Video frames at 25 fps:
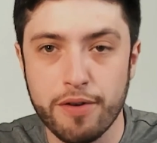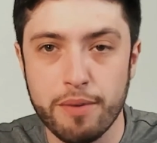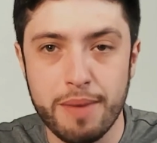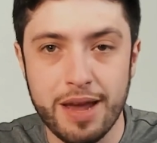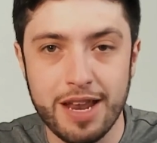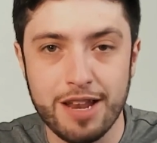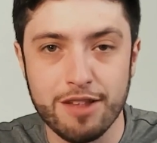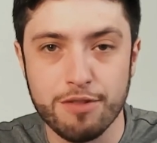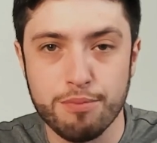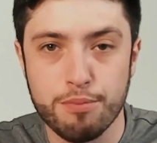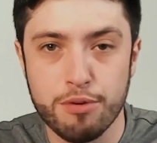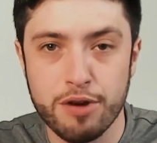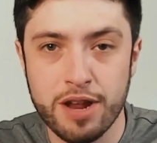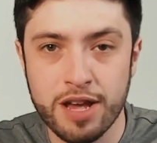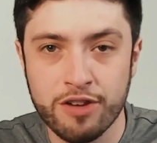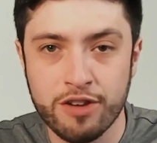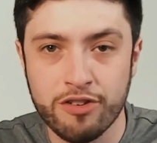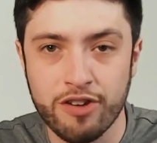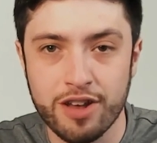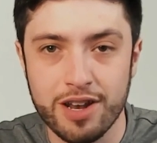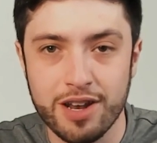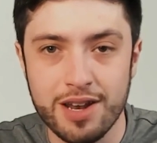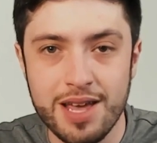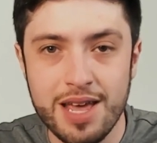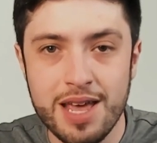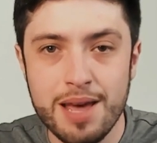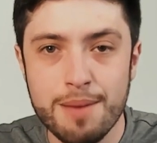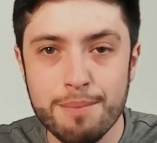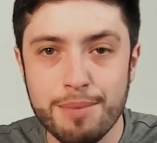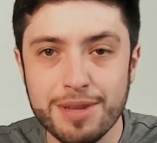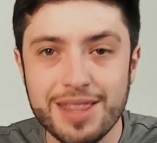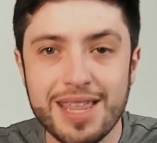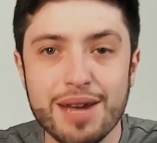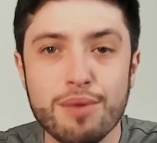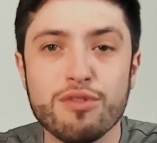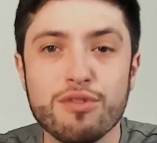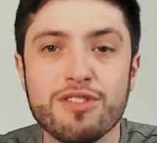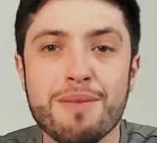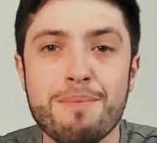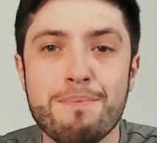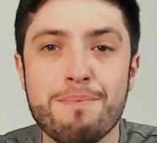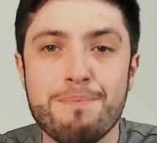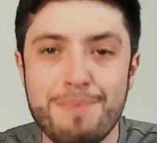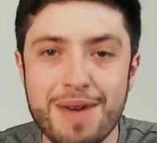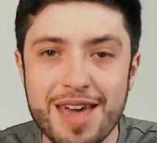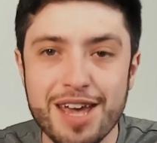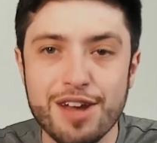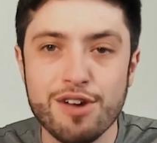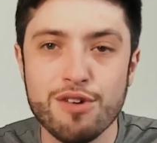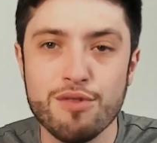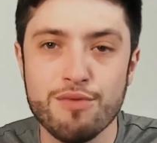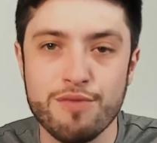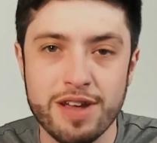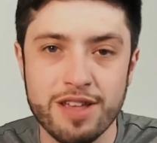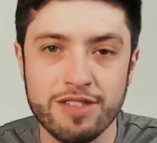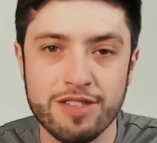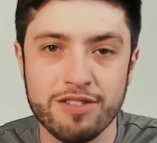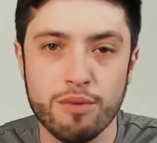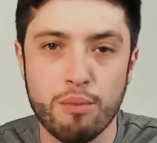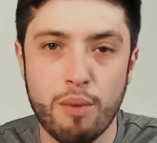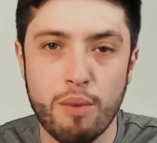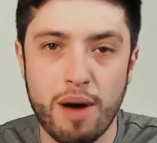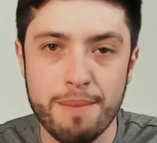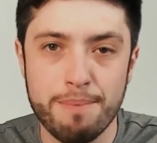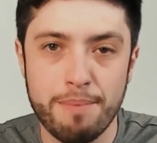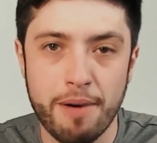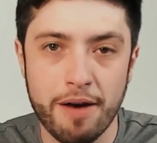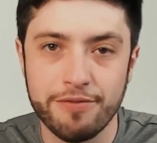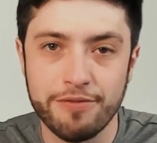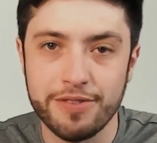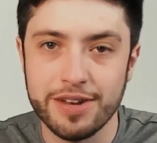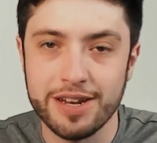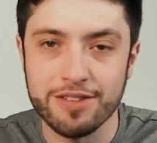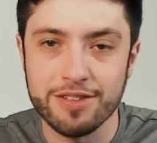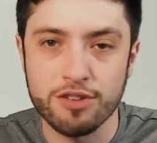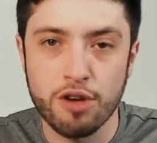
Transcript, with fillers: made his prediction, but there was a bigger reason why Buffett is